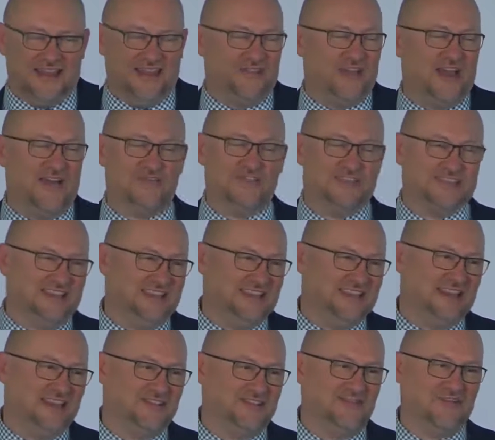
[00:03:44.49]
If you haven't
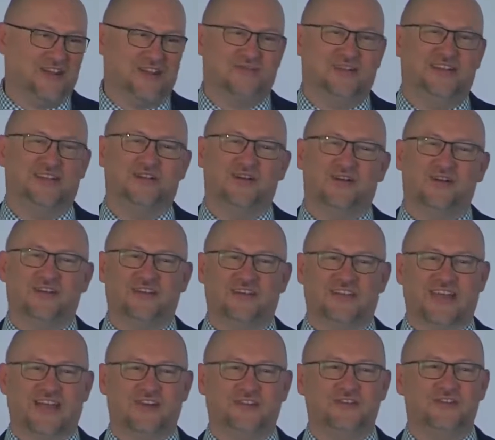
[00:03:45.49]
seen that, I do recommend you
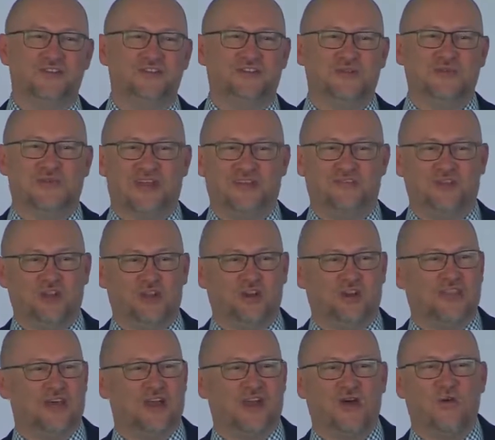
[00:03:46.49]
get on YouTube and have a
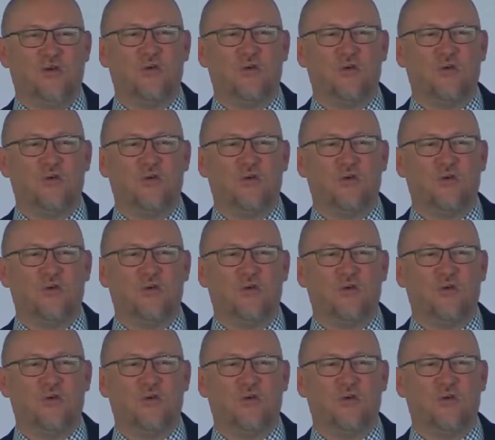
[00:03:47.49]
look at that.